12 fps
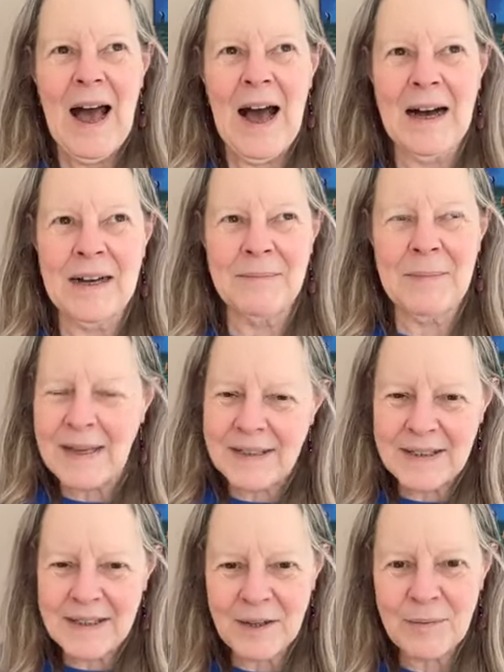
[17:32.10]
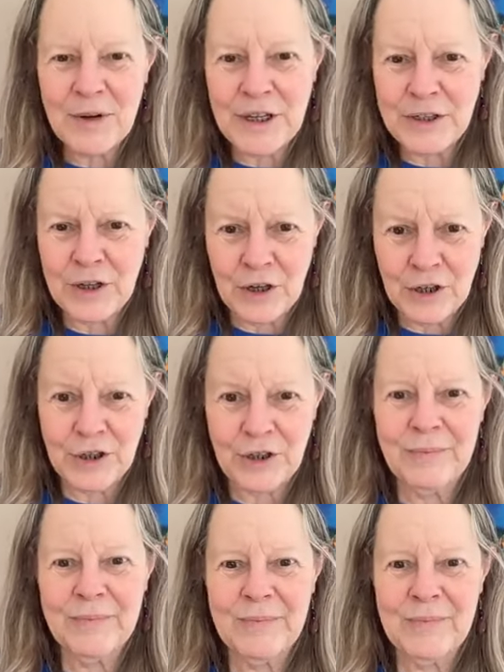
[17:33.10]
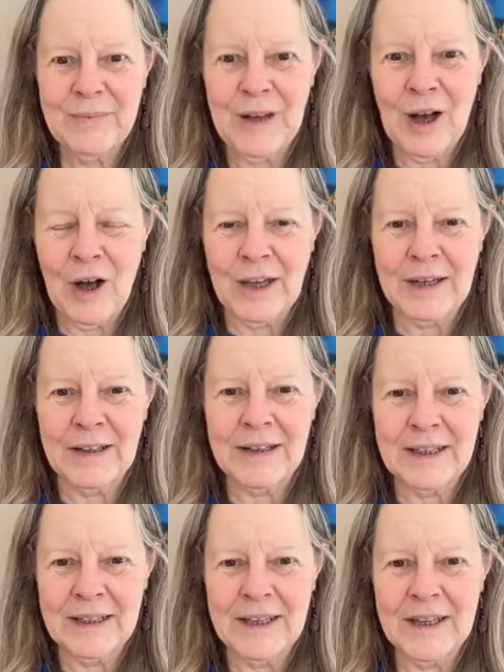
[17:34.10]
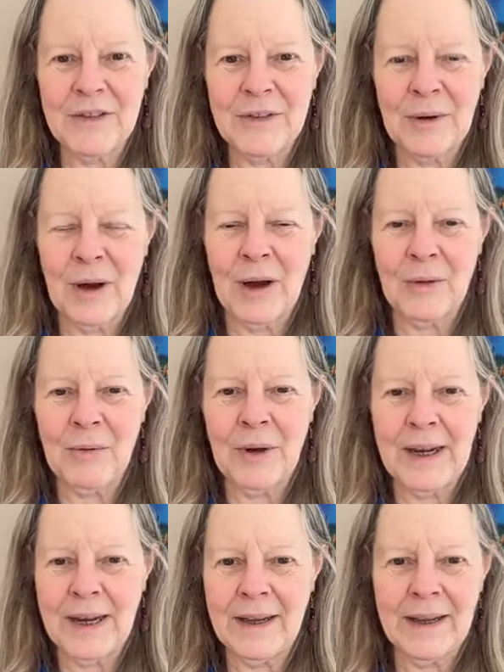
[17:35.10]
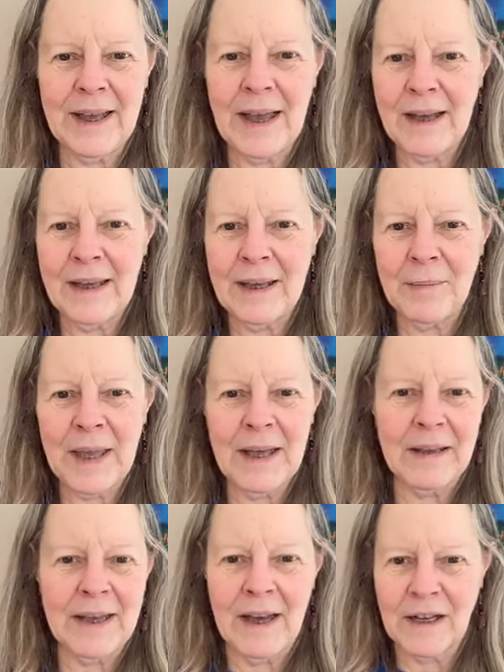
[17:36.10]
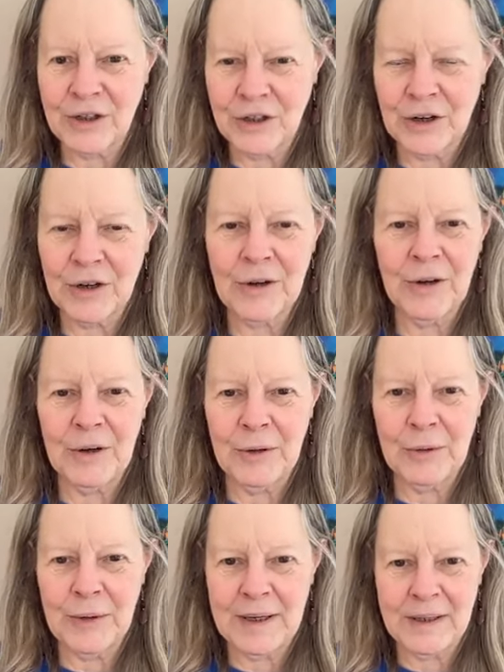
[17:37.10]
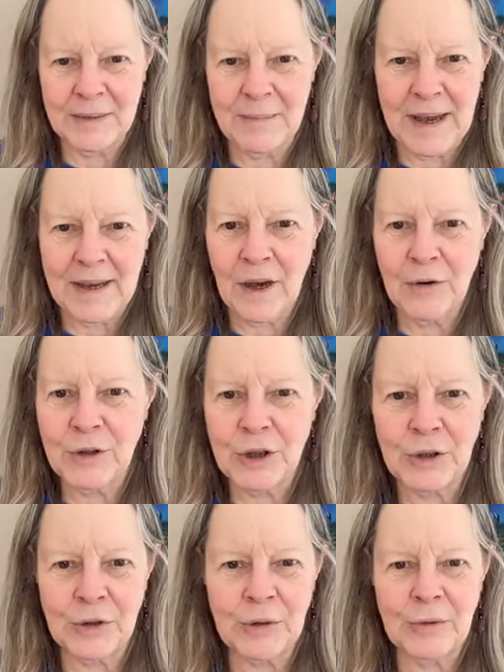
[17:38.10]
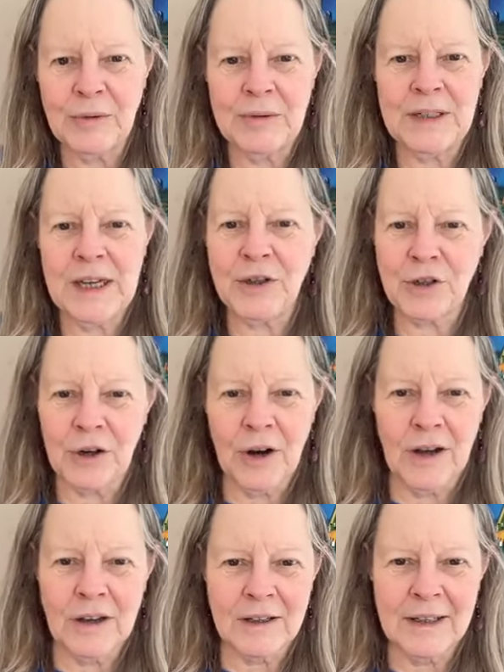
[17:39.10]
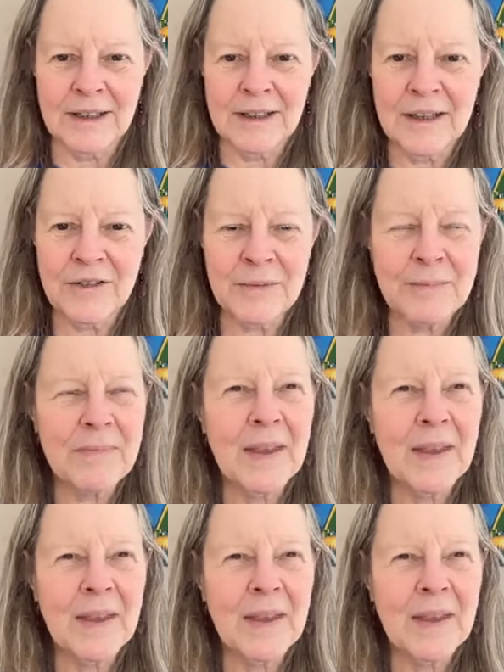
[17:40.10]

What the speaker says: I did some research on Lilith, reading M. Kelly Hunter, who is my go-to teacher on Lilith,